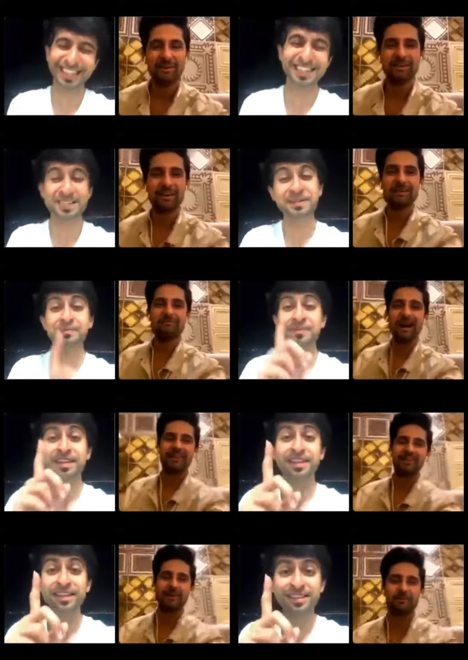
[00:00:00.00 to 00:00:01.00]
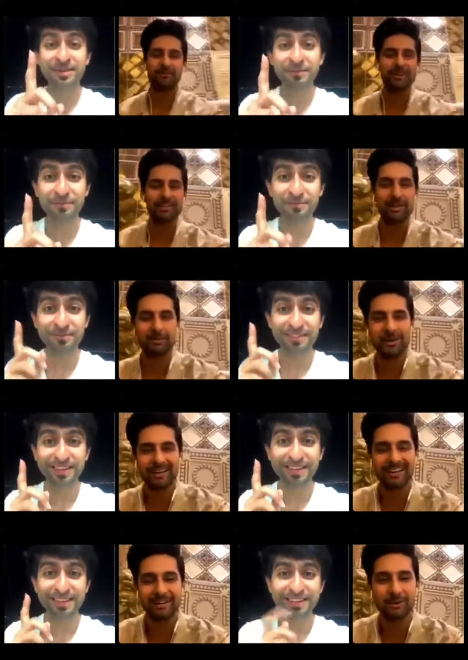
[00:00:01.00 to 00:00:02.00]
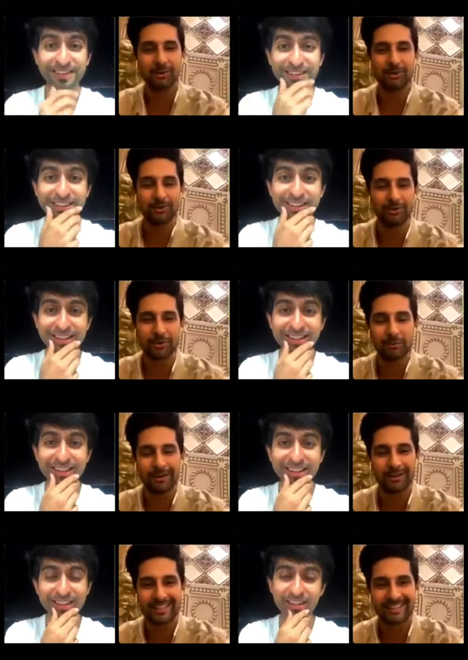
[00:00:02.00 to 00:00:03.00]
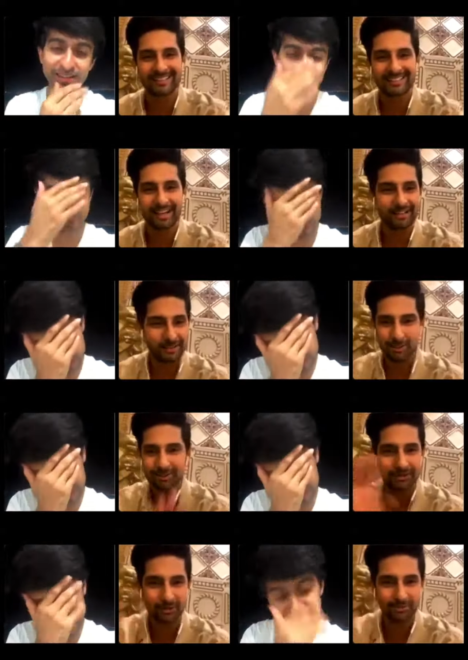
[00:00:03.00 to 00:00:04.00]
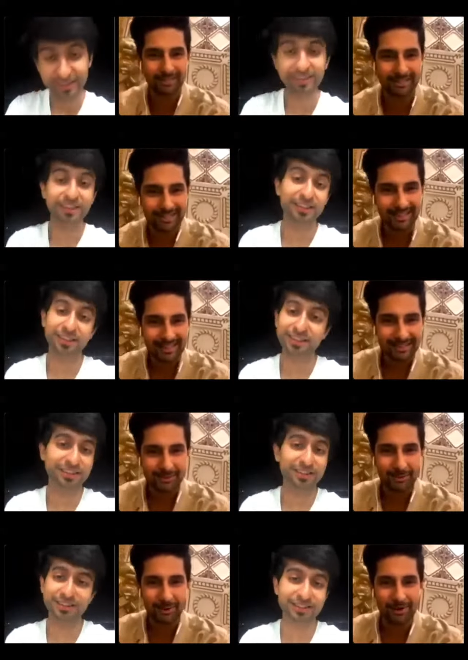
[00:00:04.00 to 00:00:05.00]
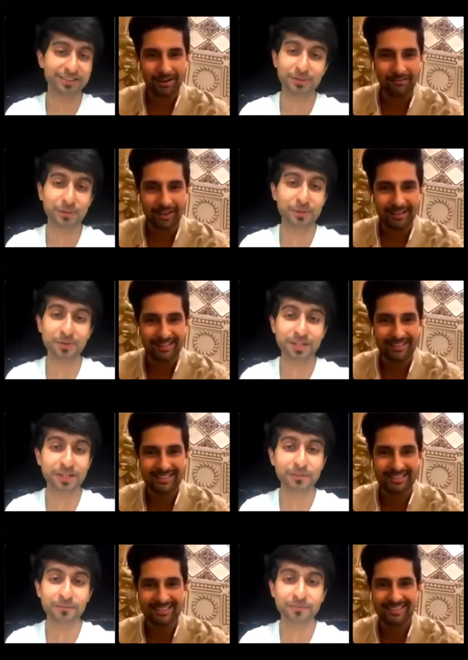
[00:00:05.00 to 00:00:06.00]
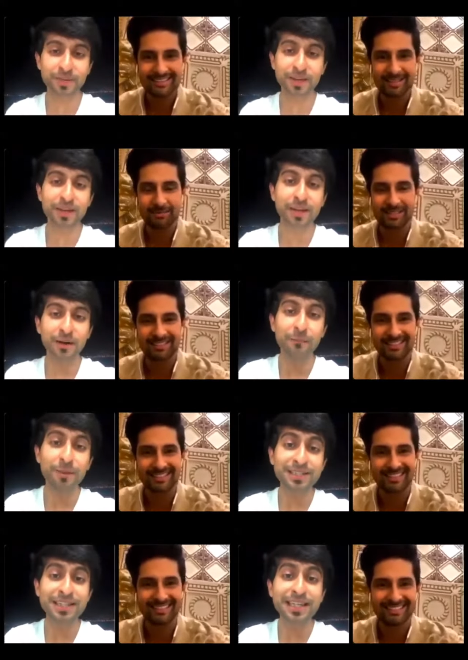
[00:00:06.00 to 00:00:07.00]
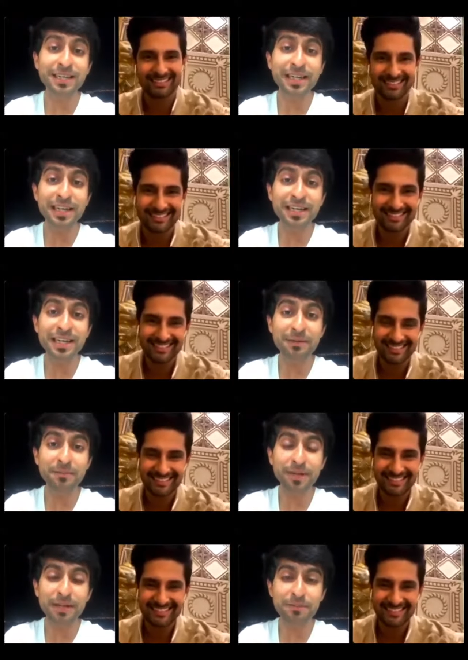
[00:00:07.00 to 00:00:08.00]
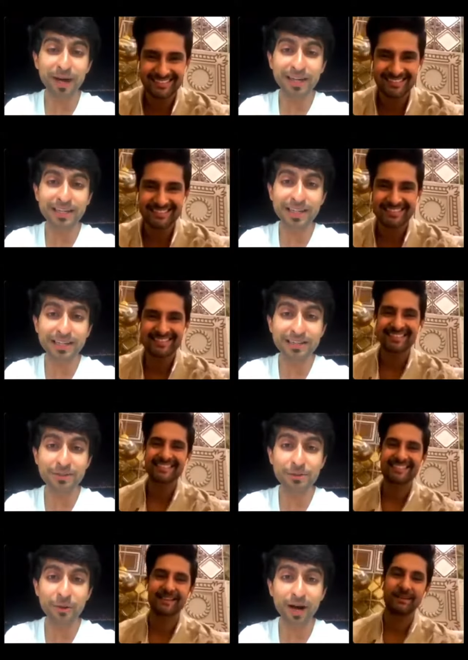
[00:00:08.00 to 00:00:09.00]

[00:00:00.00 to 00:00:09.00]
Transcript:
Speaker 1: When you get back to your professional world and your groove, you may not get the chance to consume these so-called
Speaker 2: nefarious substances. But in my case,